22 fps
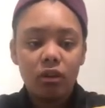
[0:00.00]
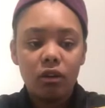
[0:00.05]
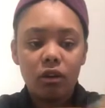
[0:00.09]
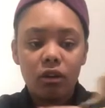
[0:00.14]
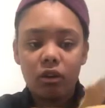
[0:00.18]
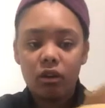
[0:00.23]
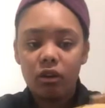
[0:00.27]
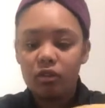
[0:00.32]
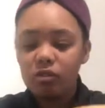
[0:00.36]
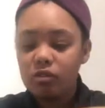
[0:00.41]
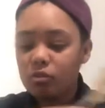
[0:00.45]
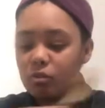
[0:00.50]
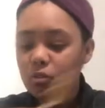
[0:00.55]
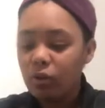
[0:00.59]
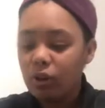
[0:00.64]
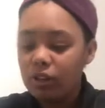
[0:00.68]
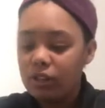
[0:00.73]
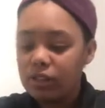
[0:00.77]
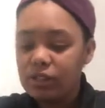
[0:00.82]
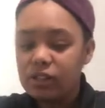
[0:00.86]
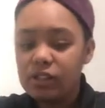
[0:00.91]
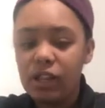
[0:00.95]
Here's one
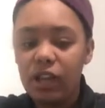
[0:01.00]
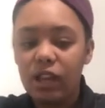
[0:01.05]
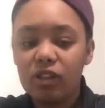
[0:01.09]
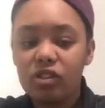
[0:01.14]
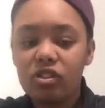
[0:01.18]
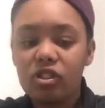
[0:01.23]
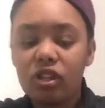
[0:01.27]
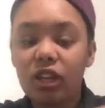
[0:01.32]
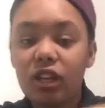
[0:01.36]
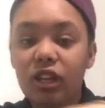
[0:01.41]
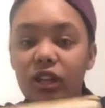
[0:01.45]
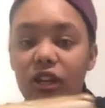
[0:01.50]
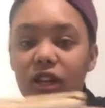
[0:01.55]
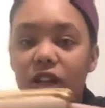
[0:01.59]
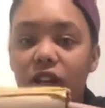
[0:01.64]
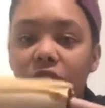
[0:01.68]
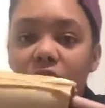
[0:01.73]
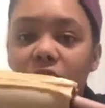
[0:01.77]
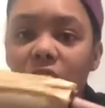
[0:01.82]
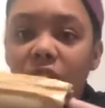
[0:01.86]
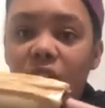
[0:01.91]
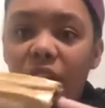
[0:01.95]
section.
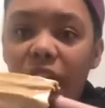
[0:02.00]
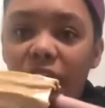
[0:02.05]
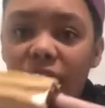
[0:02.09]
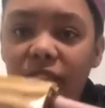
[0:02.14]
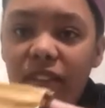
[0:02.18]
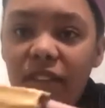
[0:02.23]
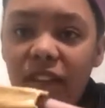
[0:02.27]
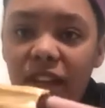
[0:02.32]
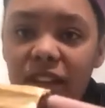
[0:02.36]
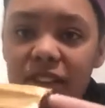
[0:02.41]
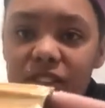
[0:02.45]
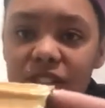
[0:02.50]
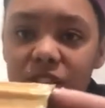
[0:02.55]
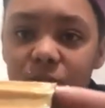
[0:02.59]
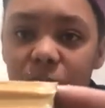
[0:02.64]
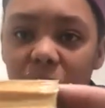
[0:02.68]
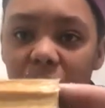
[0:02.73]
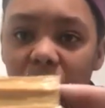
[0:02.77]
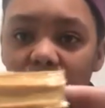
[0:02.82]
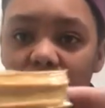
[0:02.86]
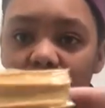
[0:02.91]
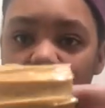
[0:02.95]
And that's
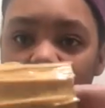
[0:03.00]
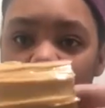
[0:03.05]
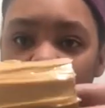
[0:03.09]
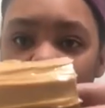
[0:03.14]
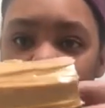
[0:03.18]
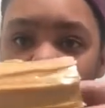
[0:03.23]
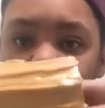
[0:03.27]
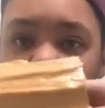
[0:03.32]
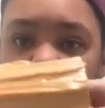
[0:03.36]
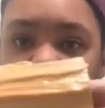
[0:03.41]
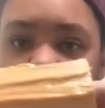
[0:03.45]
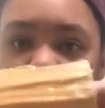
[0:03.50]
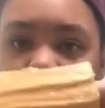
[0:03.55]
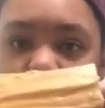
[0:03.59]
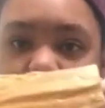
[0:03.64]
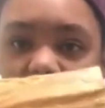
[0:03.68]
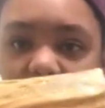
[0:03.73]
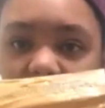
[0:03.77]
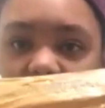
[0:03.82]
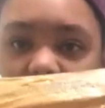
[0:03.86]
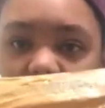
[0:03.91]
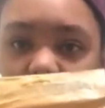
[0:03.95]
about how much
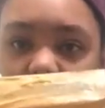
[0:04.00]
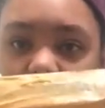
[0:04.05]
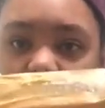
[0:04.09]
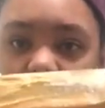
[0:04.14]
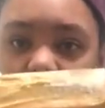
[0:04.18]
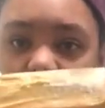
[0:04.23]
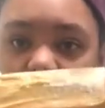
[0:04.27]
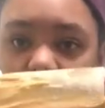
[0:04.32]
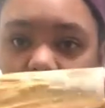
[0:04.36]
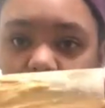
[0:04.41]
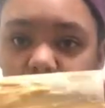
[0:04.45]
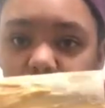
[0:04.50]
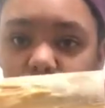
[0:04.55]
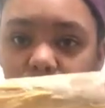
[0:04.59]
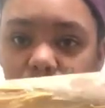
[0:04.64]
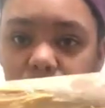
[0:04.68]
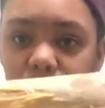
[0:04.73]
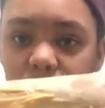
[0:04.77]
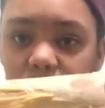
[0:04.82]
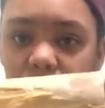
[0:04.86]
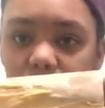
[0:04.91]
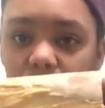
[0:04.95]
peanut butter should
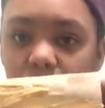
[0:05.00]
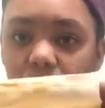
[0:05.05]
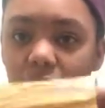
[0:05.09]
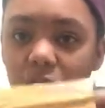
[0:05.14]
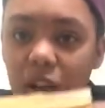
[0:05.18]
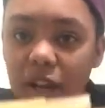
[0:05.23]
be on